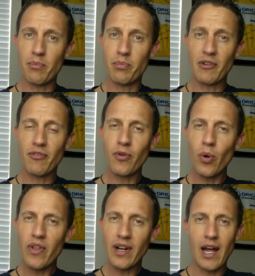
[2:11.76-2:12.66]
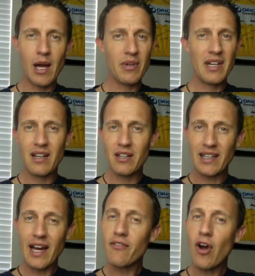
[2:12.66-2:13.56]
before the climb, and
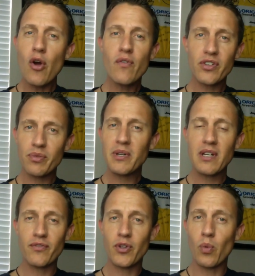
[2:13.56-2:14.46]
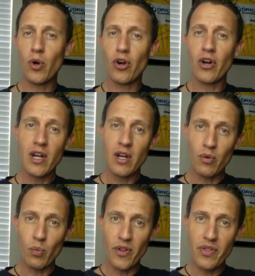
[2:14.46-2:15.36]
kind of overspin if you were
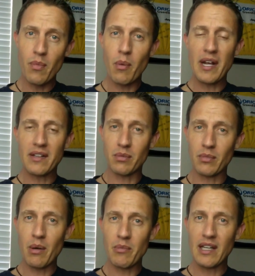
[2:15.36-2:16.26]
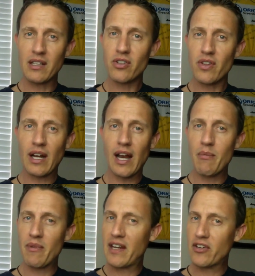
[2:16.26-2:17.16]
with the momentum coming into the
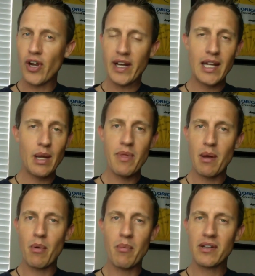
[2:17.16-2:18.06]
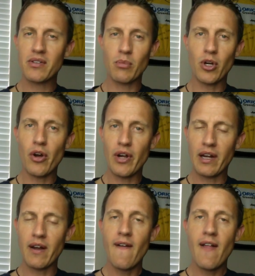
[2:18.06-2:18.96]
climb, and then try to keep that momentum
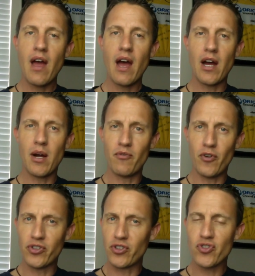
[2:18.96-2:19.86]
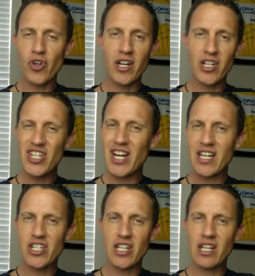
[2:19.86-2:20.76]
going versus trying to
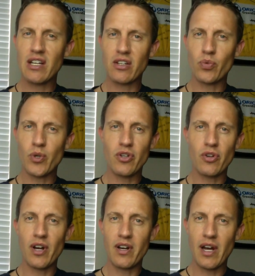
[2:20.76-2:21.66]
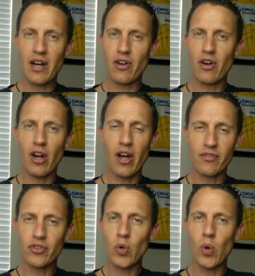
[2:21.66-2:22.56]
change gears when you're under a lot
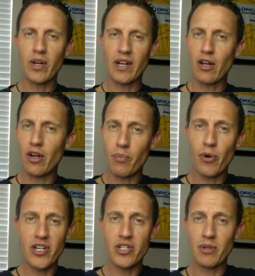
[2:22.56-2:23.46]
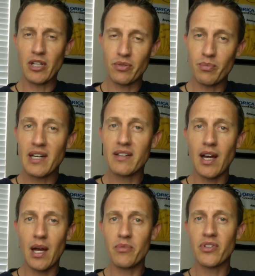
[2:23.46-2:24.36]
of torque and a lot of pressure, because many
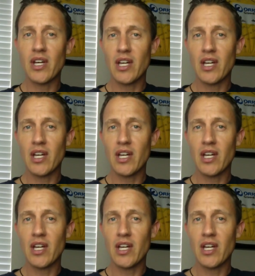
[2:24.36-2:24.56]
times